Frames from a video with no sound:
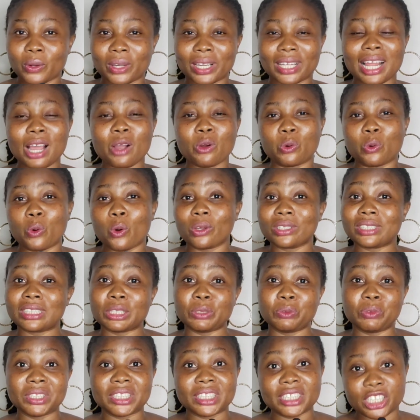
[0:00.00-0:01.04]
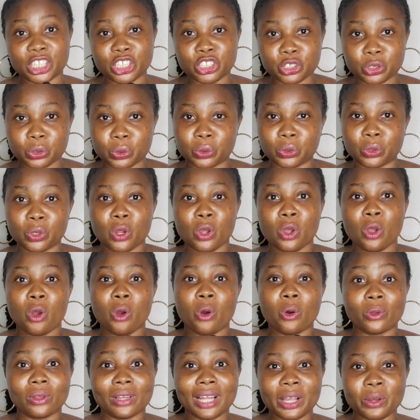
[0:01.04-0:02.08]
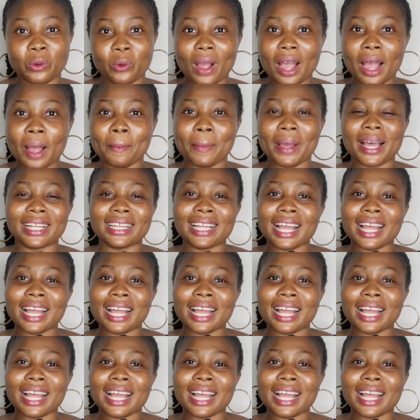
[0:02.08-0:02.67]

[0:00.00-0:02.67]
Okay, that causes irritation under your arm,